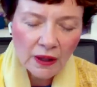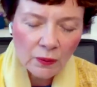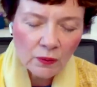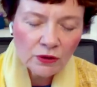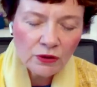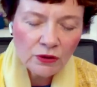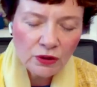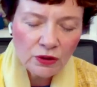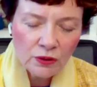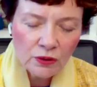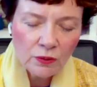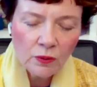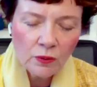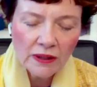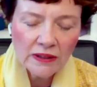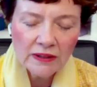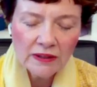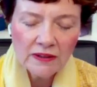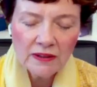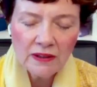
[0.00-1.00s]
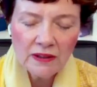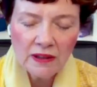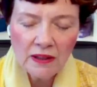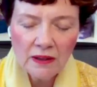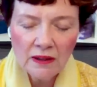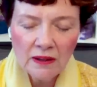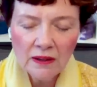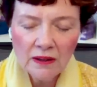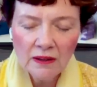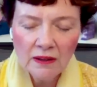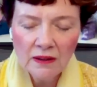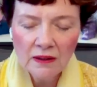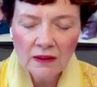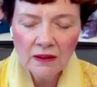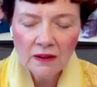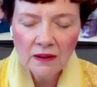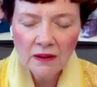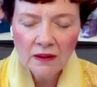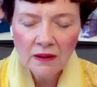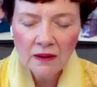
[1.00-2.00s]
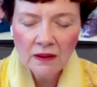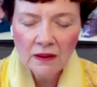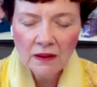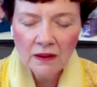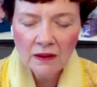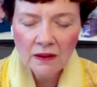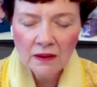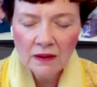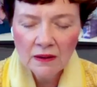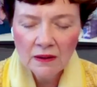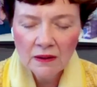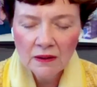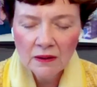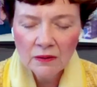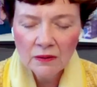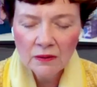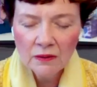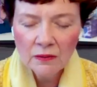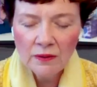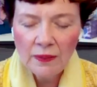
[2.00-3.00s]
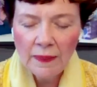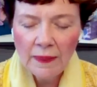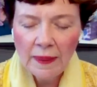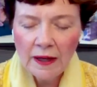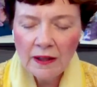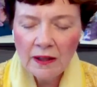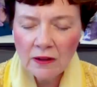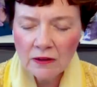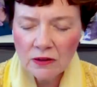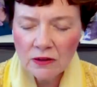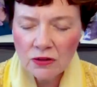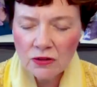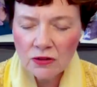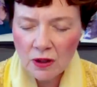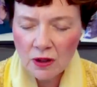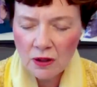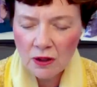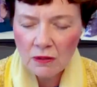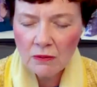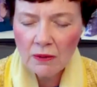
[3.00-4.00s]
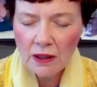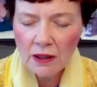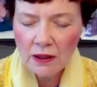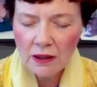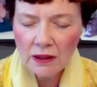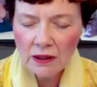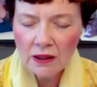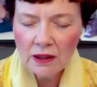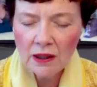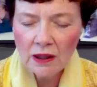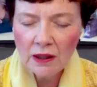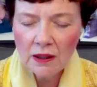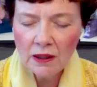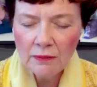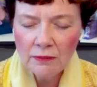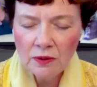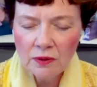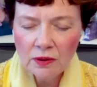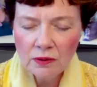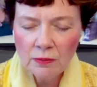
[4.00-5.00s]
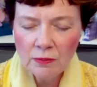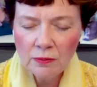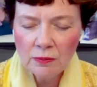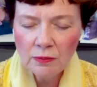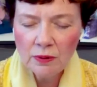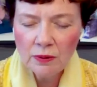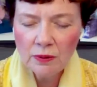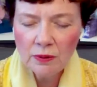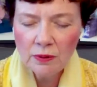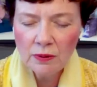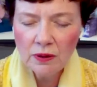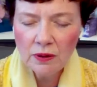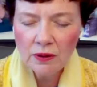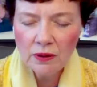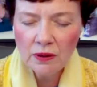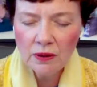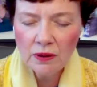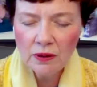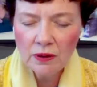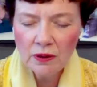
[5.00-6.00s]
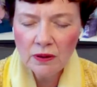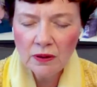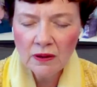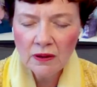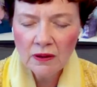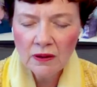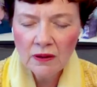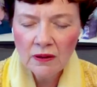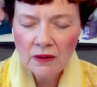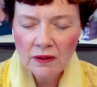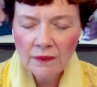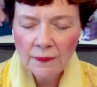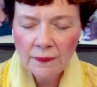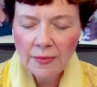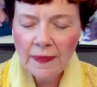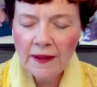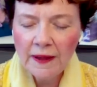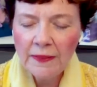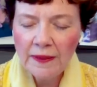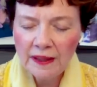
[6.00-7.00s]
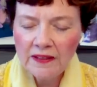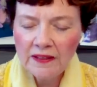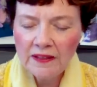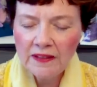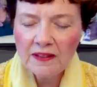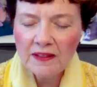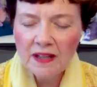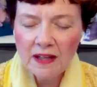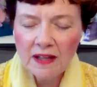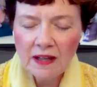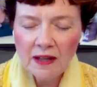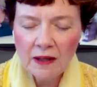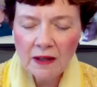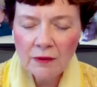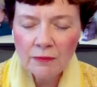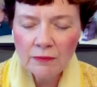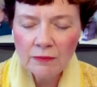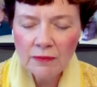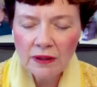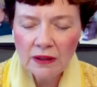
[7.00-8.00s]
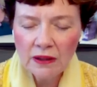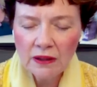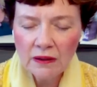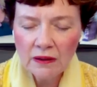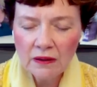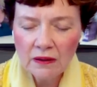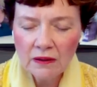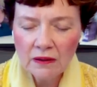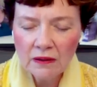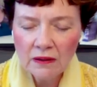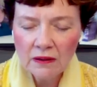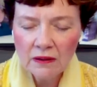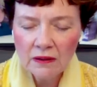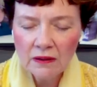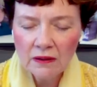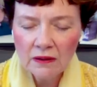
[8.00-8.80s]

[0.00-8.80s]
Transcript: They will do what is needed when they are so uncomfortable that they say, Help me.